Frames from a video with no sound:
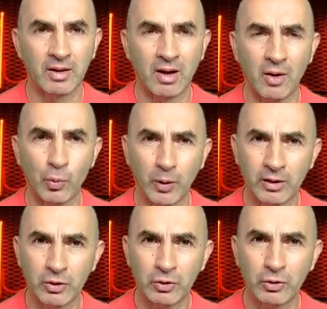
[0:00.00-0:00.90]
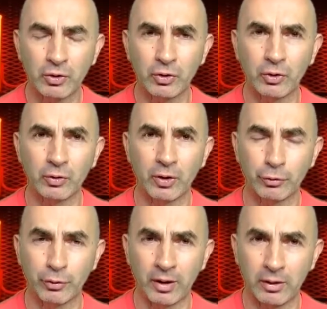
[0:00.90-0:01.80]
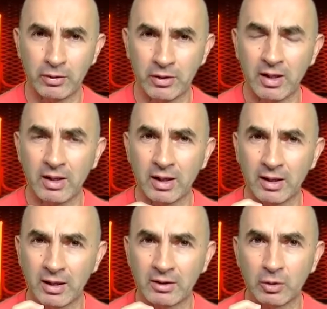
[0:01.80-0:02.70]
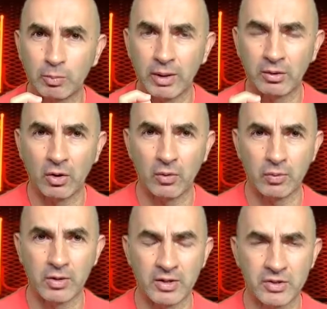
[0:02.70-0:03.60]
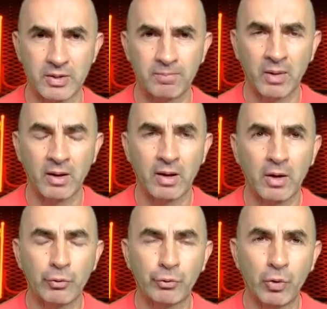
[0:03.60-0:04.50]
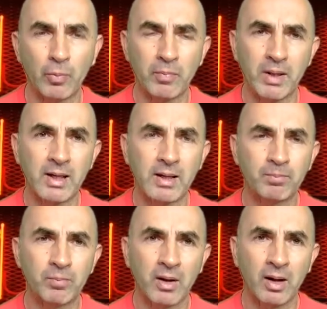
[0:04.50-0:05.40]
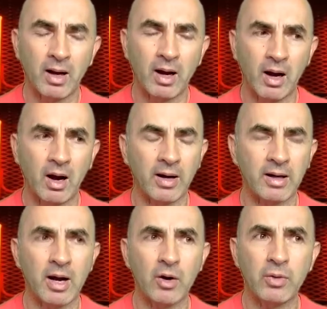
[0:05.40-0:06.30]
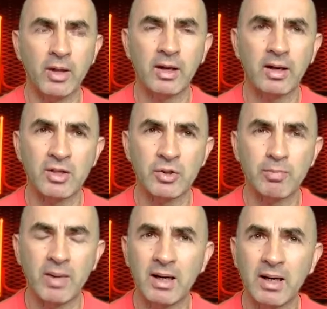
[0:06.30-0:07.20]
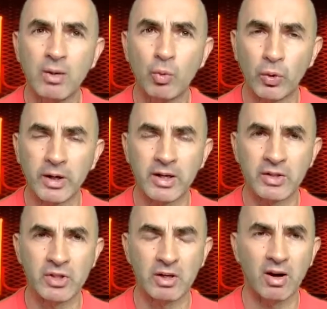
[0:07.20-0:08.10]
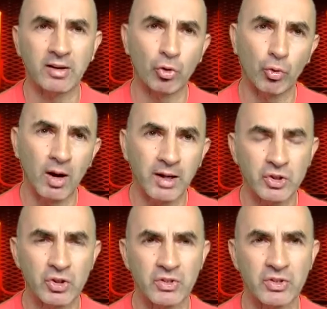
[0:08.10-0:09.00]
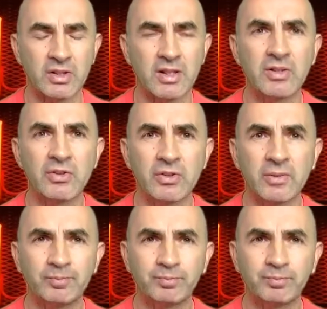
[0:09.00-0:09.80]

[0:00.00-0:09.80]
Now, I want you to think a little bit on this. For me, I know there is many words like righteousness.